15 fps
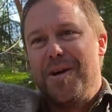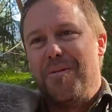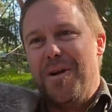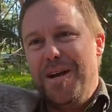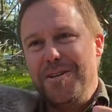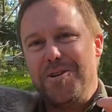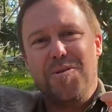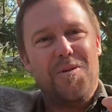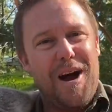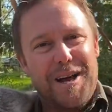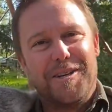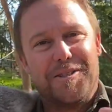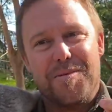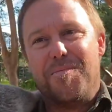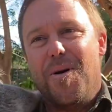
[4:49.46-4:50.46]
when
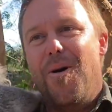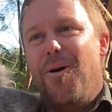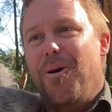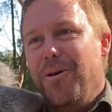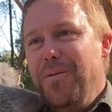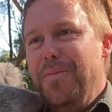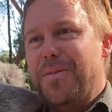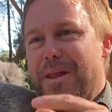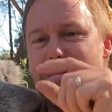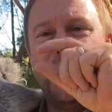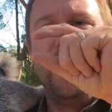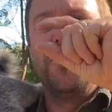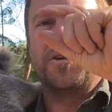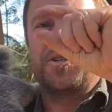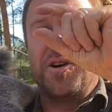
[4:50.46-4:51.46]
koalas are born, they're
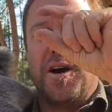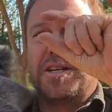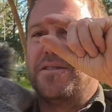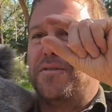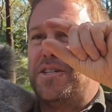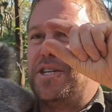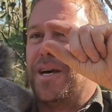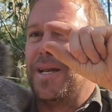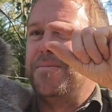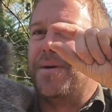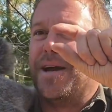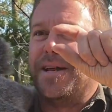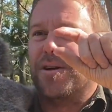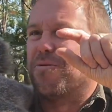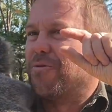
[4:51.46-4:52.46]
born the size of a jelly
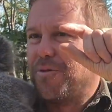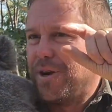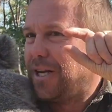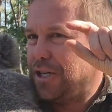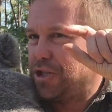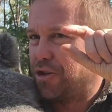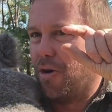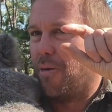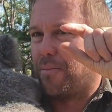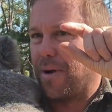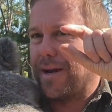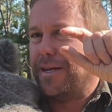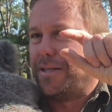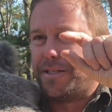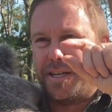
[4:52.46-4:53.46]
bean, a really short
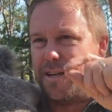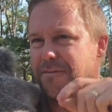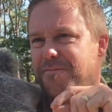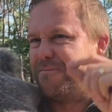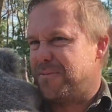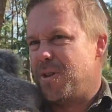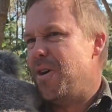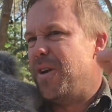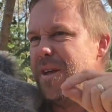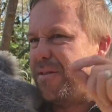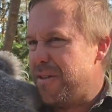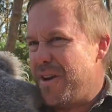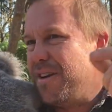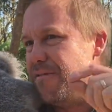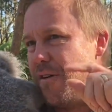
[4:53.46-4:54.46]
pregnancy of 30,
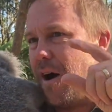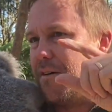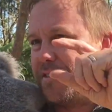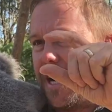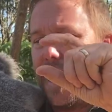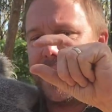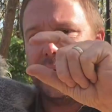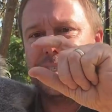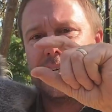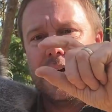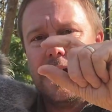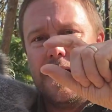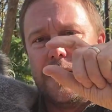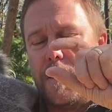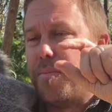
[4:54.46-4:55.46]
35 days.
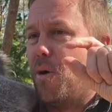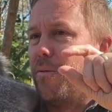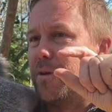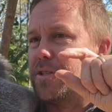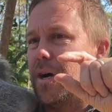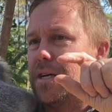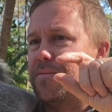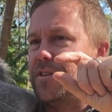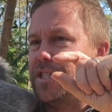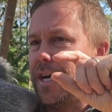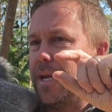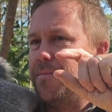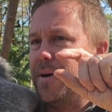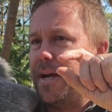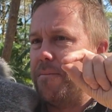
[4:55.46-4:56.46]
They're born the size of a
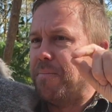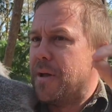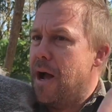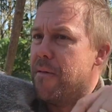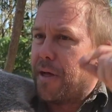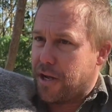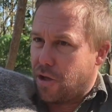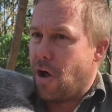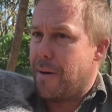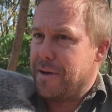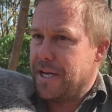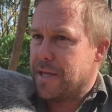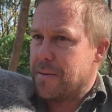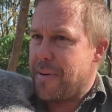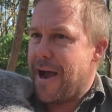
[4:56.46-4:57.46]
jelly bean. They climb
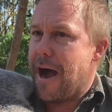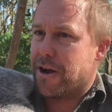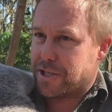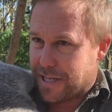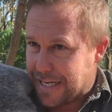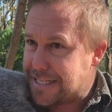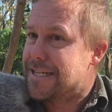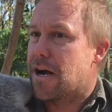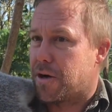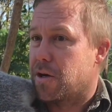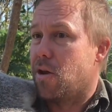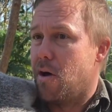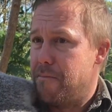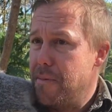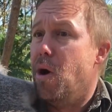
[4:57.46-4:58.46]
into the pouch, they
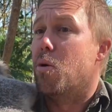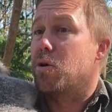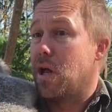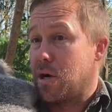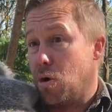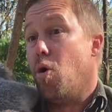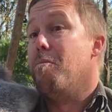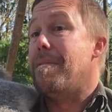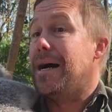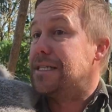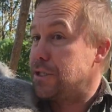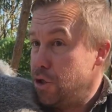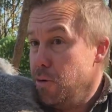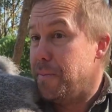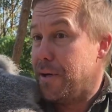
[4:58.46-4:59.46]
suckle on milk like all
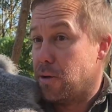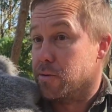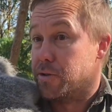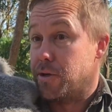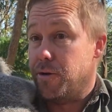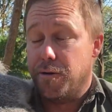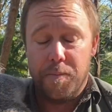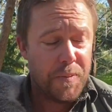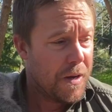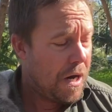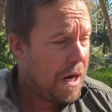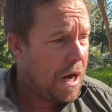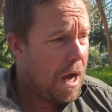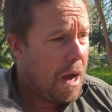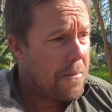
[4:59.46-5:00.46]
marsupials do.
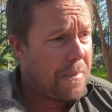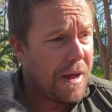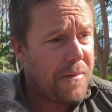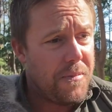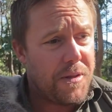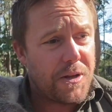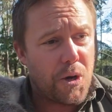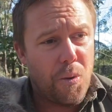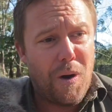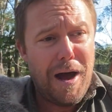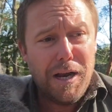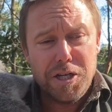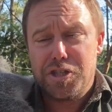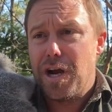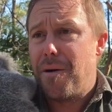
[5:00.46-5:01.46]
But
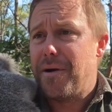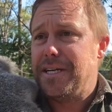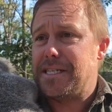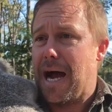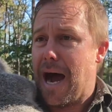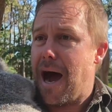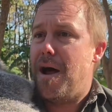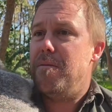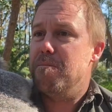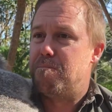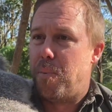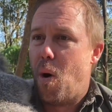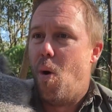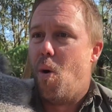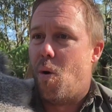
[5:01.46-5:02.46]
koala joeys aren't
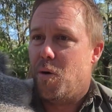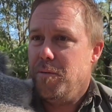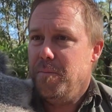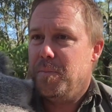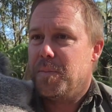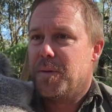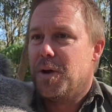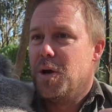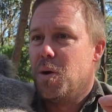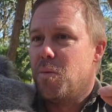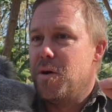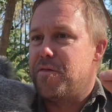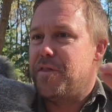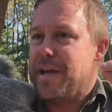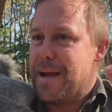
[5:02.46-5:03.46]
born
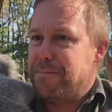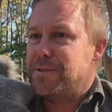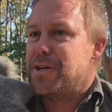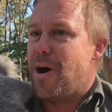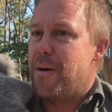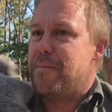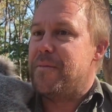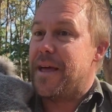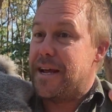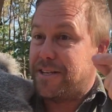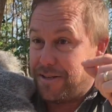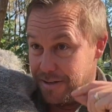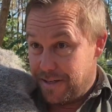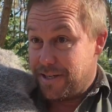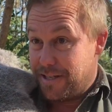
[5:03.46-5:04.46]
with the enzyme
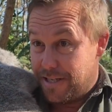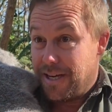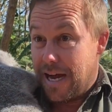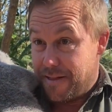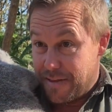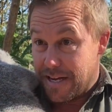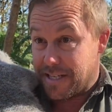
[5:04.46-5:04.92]
in their